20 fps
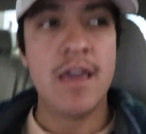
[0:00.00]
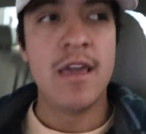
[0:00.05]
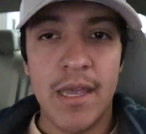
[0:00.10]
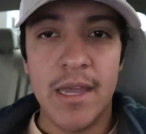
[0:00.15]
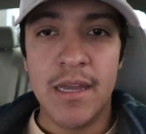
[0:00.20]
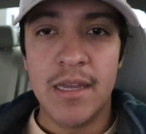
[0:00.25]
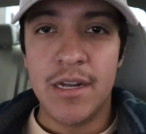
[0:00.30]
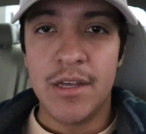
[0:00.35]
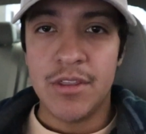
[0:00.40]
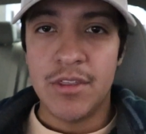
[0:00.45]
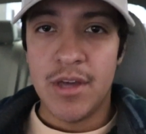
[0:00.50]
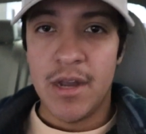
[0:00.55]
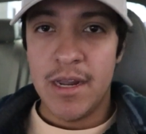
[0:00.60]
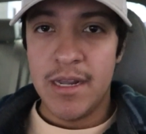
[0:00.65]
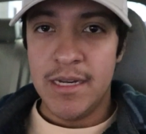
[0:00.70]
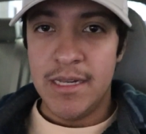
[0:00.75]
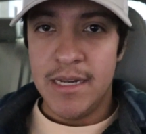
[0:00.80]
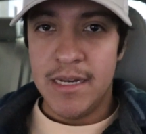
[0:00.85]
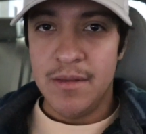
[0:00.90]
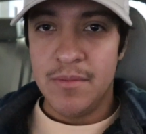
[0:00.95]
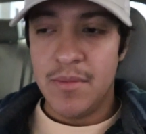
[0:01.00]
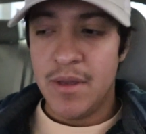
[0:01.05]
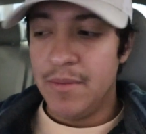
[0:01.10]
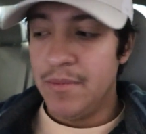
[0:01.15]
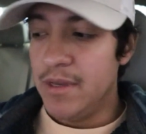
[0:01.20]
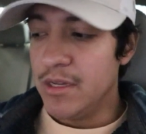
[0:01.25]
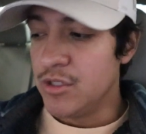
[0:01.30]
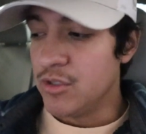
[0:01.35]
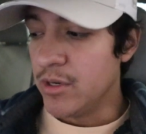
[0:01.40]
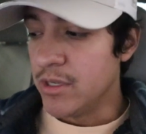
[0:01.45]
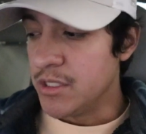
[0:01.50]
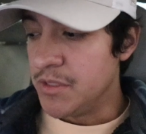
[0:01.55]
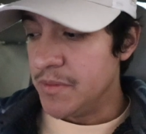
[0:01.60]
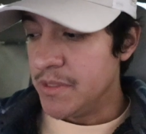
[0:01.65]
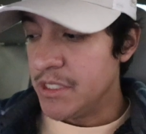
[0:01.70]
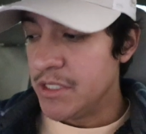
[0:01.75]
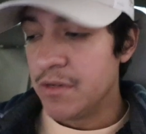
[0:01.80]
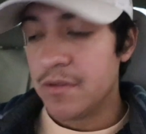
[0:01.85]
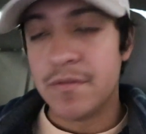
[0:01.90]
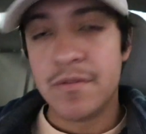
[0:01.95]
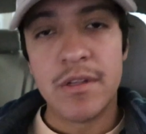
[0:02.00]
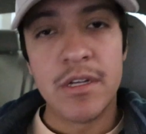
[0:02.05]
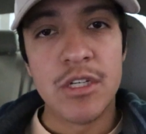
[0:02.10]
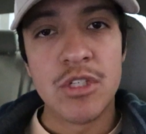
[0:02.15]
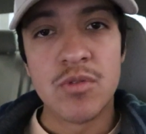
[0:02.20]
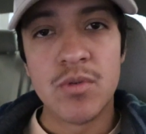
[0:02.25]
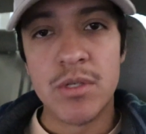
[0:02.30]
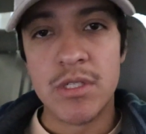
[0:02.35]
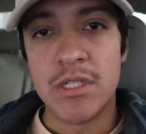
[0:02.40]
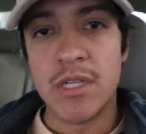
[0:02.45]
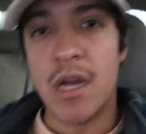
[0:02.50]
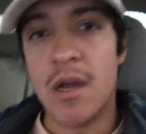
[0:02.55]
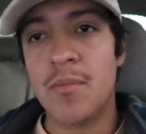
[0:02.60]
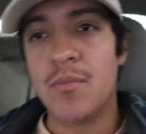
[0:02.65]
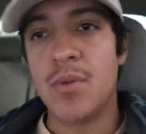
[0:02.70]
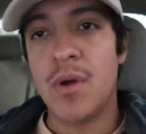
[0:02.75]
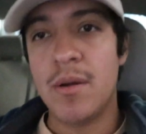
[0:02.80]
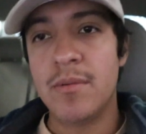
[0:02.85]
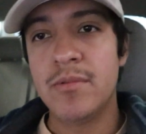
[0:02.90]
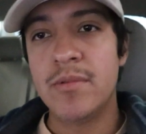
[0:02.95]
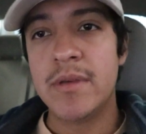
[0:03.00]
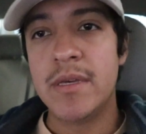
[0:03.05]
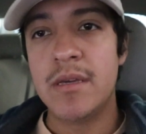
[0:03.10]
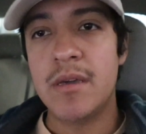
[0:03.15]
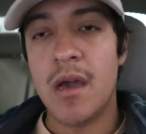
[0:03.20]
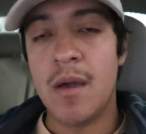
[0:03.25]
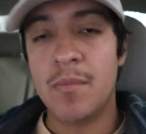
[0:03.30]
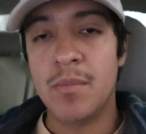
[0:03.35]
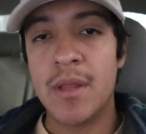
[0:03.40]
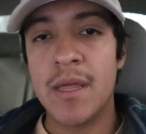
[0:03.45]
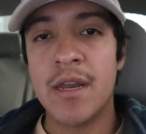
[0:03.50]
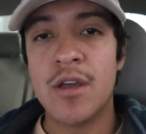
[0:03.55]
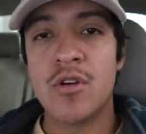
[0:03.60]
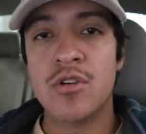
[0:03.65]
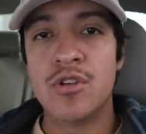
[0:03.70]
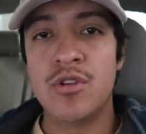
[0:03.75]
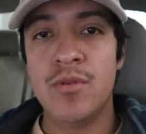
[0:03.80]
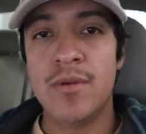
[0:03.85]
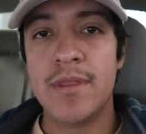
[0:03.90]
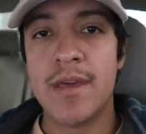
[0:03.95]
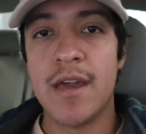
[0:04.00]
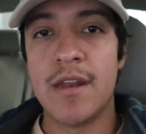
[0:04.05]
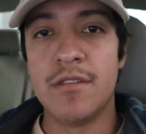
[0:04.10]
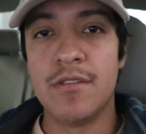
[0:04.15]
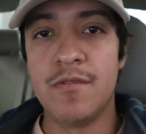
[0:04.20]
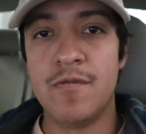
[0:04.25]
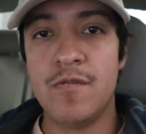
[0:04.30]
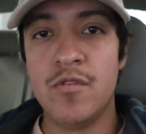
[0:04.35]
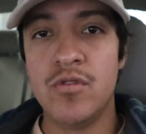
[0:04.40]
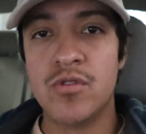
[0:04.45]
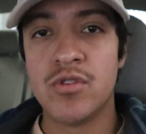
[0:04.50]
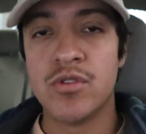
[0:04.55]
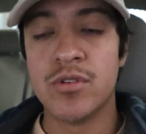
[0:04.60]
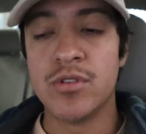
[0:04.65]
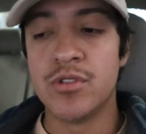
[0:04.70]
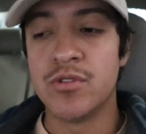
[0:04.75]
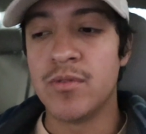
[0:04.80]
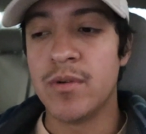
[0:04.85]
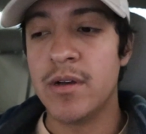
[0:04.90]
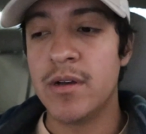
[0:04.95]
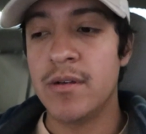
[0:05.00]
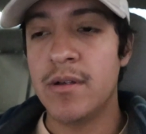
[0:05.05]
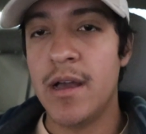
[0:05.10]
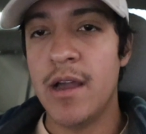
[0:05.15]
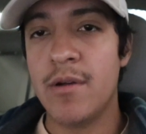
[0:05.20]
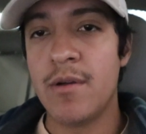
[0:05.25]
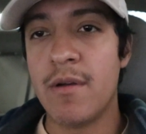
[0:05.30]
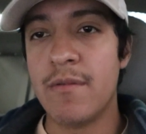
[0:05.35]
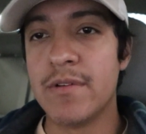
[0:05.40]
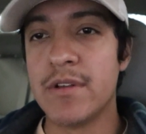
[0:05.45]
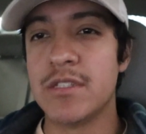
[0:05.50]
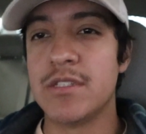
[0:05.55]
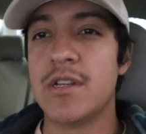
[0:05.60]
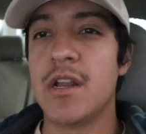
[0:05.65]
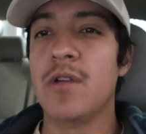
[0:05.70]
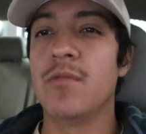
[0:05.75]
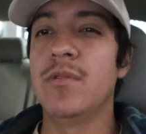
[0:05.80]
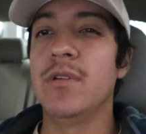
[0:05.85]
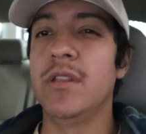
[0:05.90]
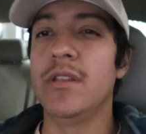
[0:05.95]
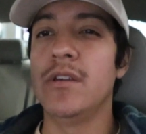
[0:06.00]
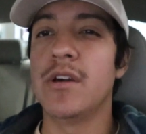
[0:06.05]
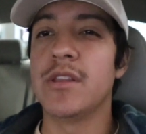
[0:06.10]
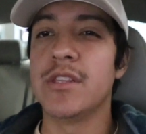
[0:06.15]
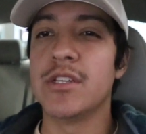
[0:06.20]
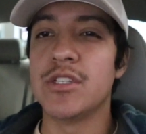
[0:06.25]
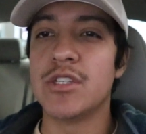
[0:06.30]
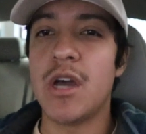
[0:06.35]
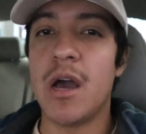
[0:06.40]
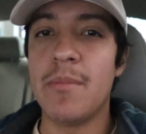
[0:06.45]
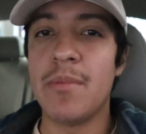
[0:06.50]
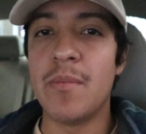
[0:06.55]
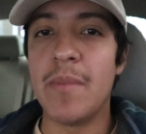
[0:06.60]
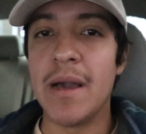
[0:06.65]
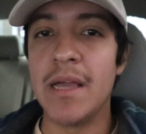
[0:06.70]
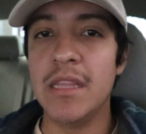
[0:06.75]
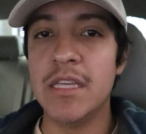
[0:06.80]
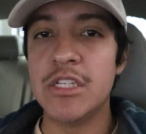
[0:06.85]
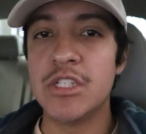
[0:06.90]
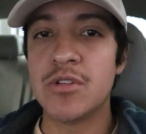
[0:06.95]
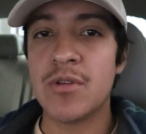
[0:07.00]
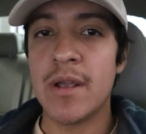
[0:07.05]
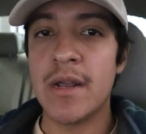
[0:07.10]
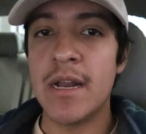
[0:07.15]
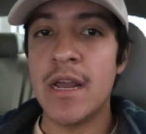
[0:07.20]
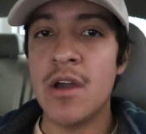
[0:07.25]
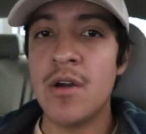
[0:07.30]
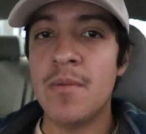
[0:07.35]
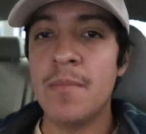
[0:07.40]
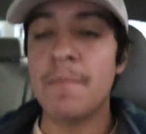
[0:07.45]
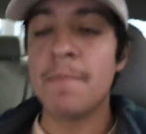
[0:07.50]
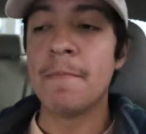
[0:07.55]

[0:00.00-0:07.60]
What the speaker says: And I thought I needed maybe a transmission flush, which I'm planning on doing that in the future as well. However, it's not really at the top of my list right now.